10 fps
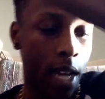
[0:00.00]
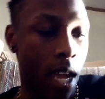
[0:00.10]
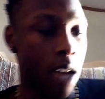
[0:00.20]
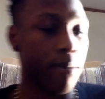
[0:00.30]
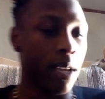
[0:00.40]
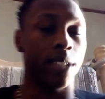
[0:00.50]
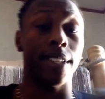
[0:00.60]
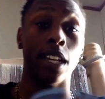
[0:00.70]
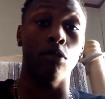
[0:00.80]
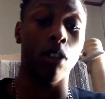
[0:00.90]
on because they
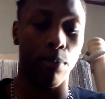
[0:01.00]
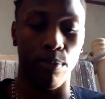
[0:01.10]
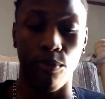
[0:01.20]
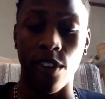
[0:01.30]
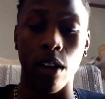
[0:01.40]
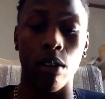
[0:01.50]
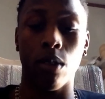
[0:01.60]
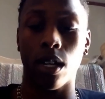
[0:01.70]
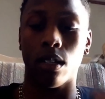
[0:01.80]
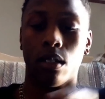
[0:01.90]
grip very
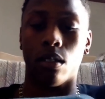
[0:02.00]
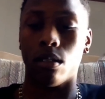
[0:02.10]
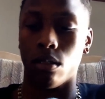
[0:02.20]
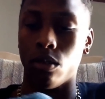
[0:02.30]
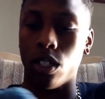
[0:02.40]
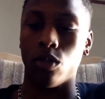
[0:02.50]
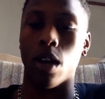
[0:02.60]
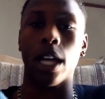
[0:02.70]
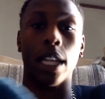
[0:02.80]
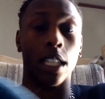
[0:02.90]
well, which is why I like the